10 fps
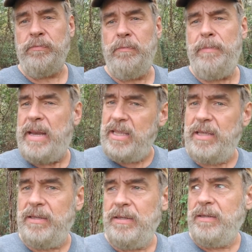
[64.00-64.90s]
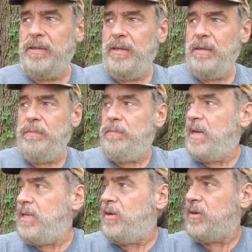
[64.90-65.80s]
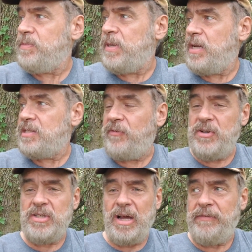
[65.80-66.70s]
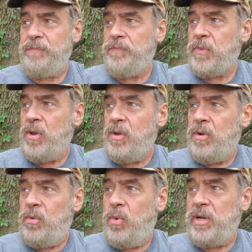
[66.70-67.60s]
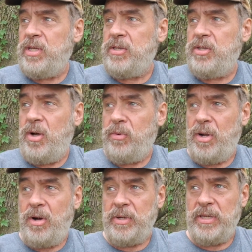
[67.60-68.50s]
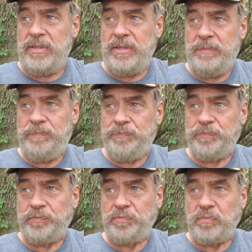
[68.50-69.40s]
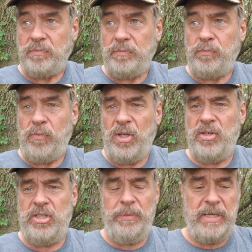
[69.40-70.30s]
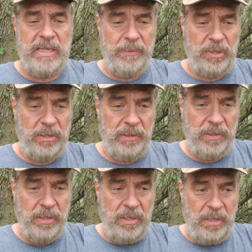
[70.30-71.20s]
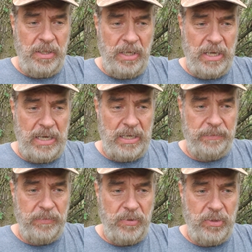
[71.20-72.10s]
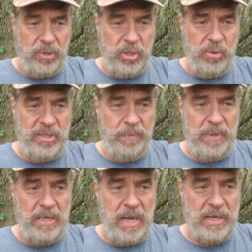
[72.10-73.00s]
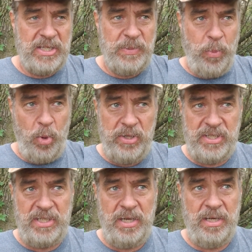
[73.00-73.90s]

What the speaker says: many years because, first off, what you don't know is Jimmy Kimmel used to be a sports